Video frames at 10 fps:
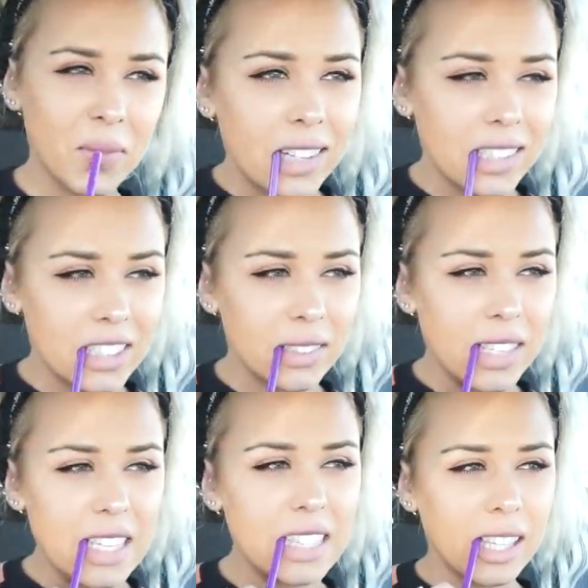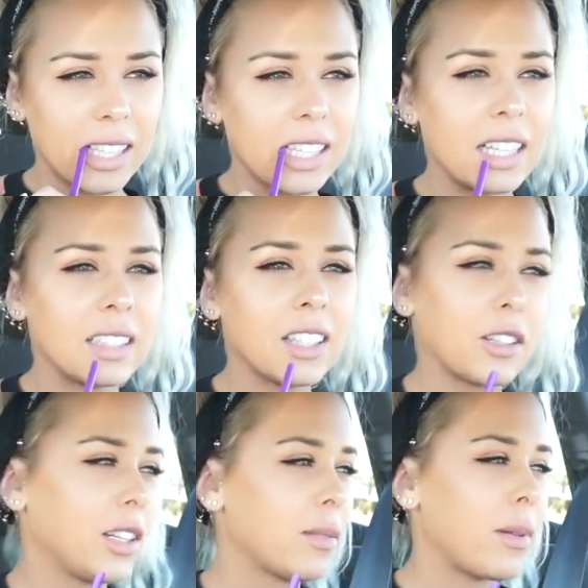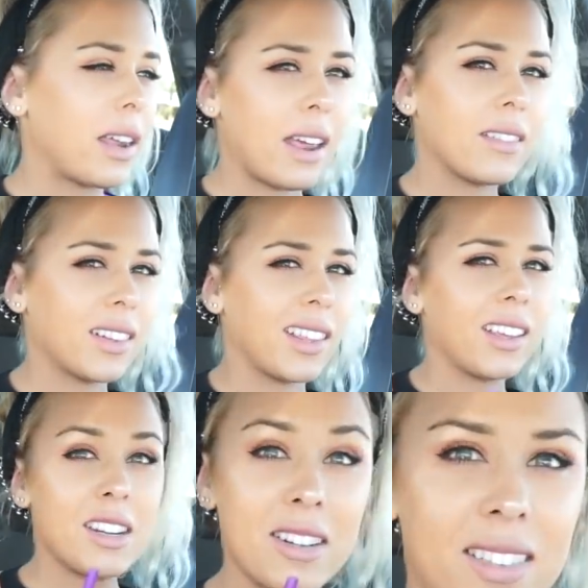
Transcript: It's just so easy, like it can literally apply to everything, you know